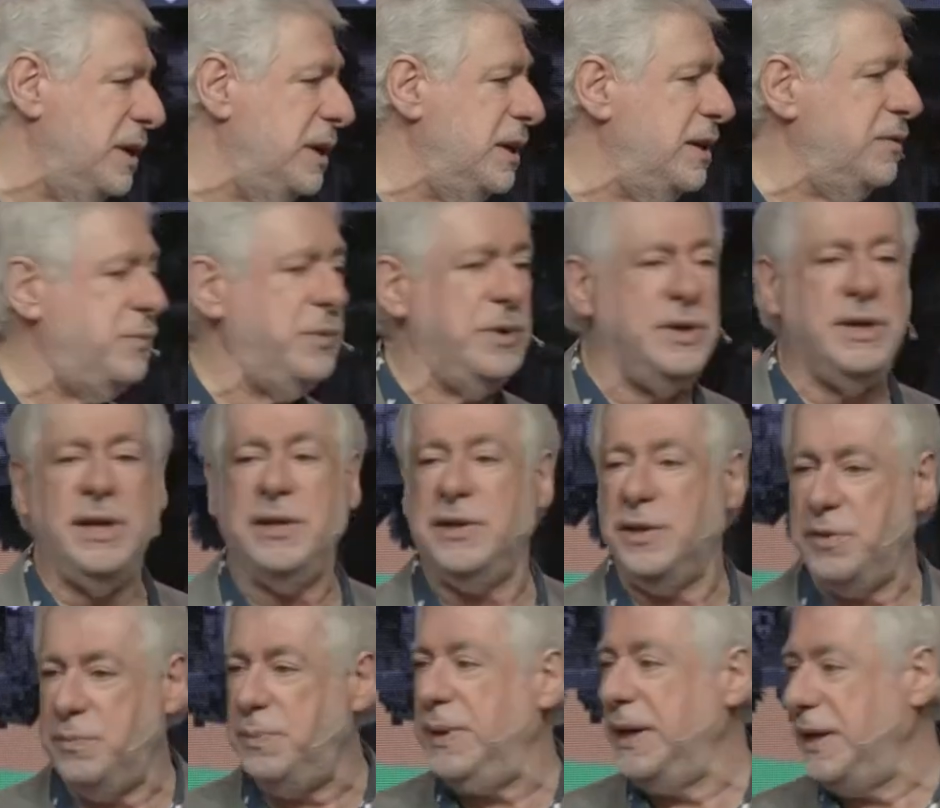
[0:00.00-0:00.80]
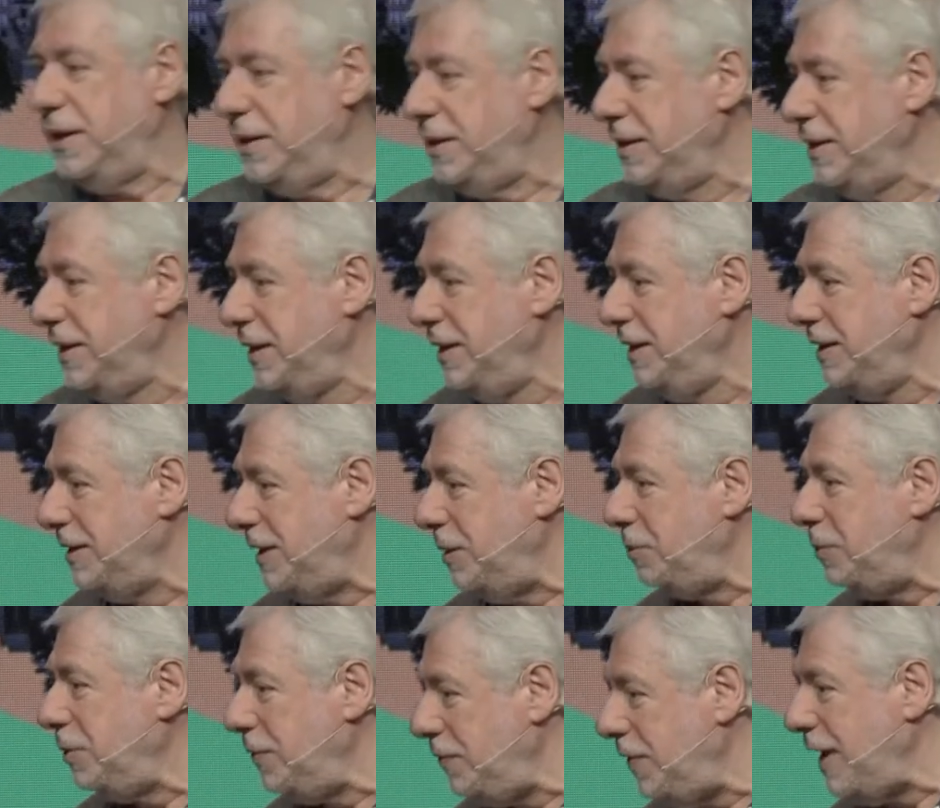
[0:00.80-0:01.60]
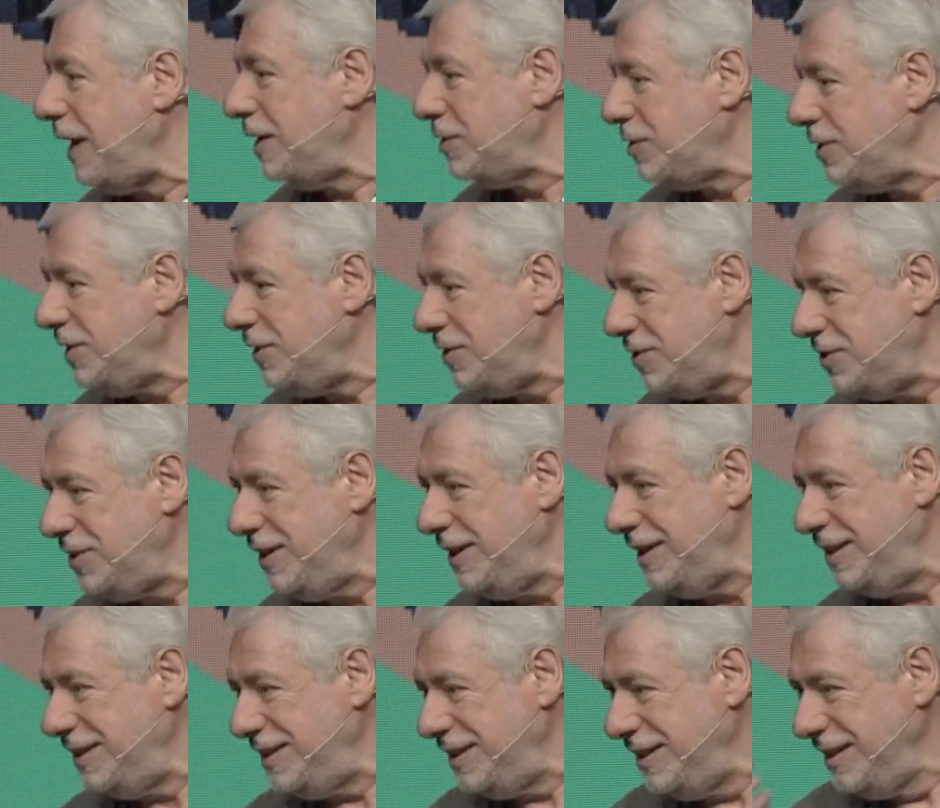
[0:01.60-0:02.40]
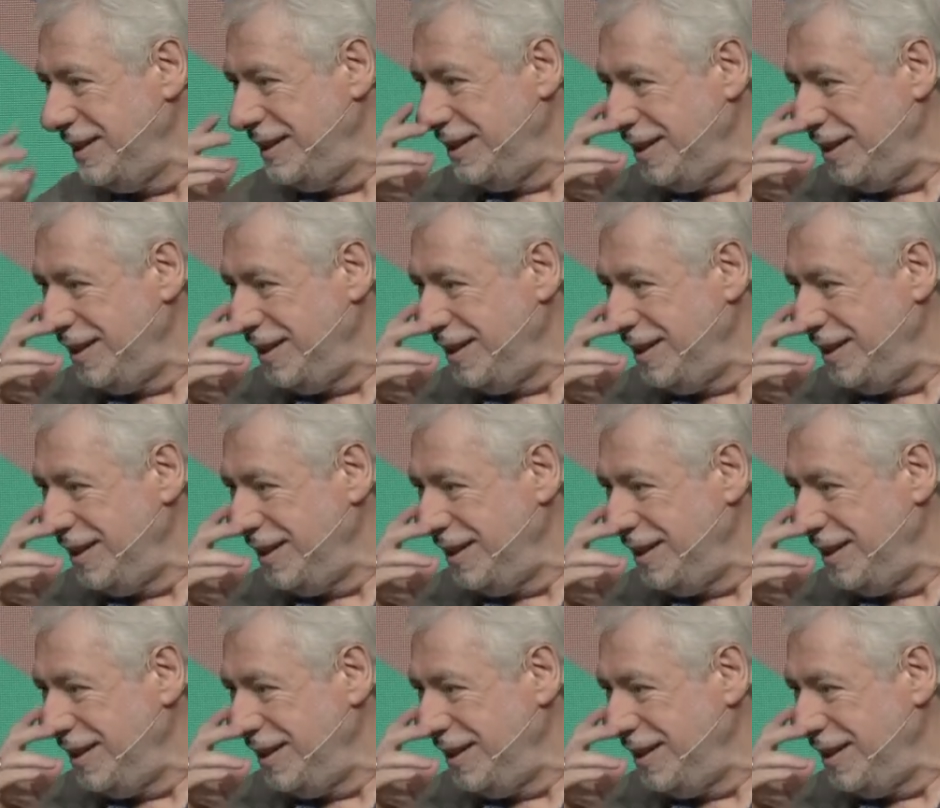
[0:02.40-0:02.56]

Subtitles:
if we don't admit that we've actually sinned?